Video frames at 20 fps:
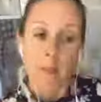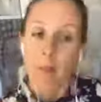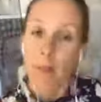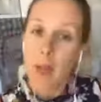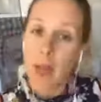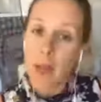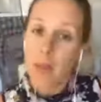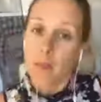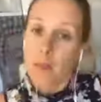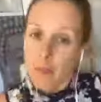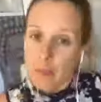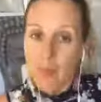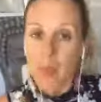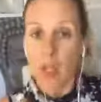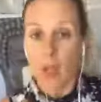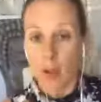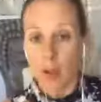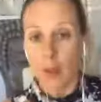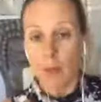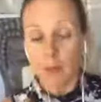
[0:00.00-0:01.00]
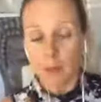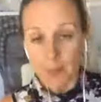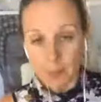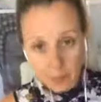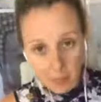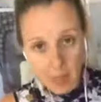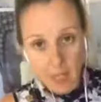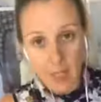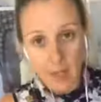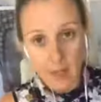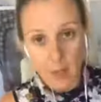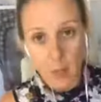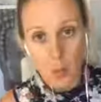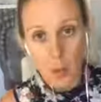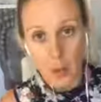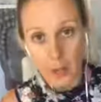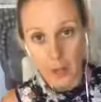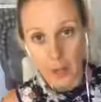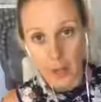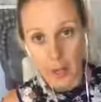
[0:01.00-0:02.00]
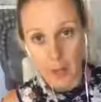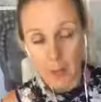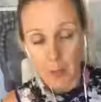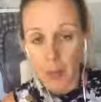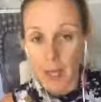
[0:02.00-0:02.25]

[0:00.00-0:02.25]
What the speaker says: But, you know, things to work around.